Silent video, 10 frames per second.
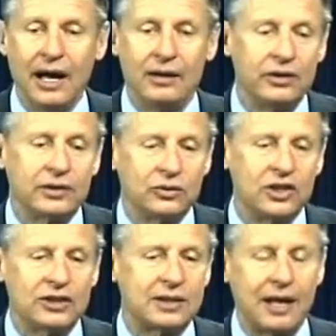I'd also
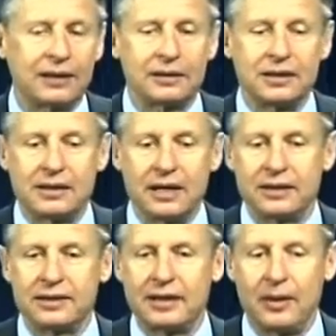just like to take
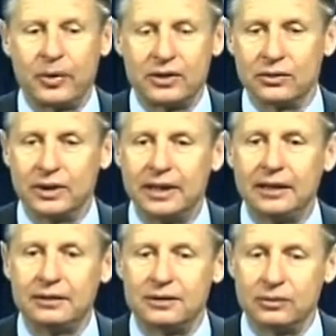this
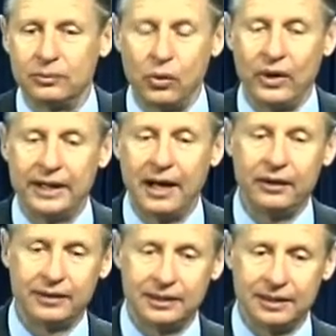opportunity to point
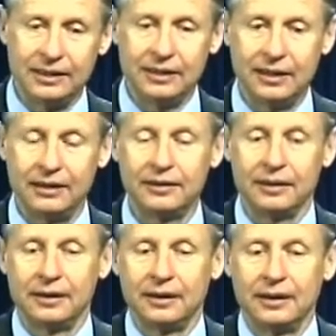out that the
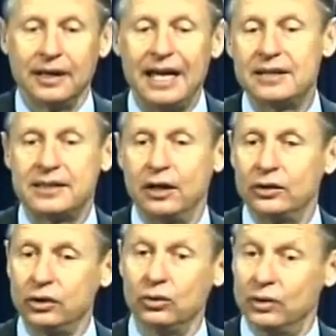
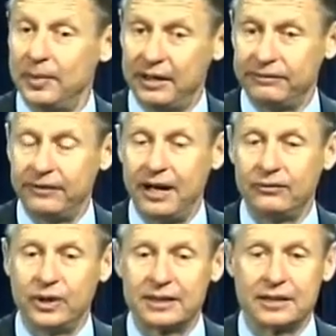ACLU about
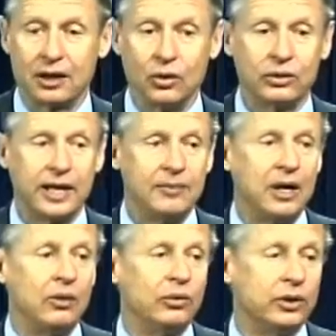5 weeks ago came
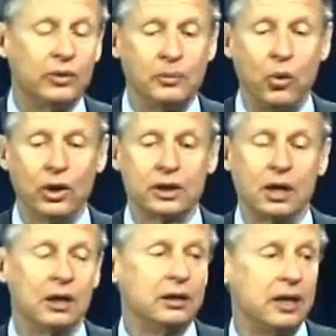out with a report
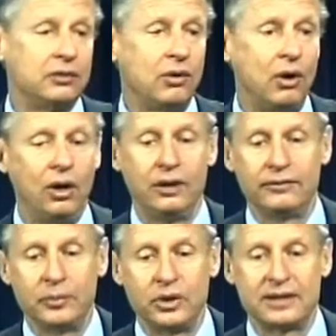card on all
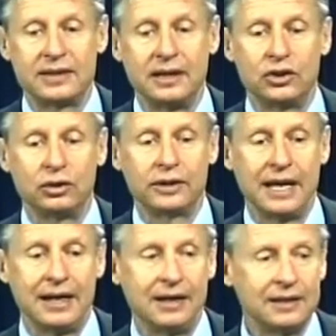of the presidential
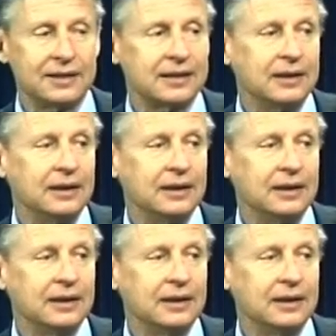candidates.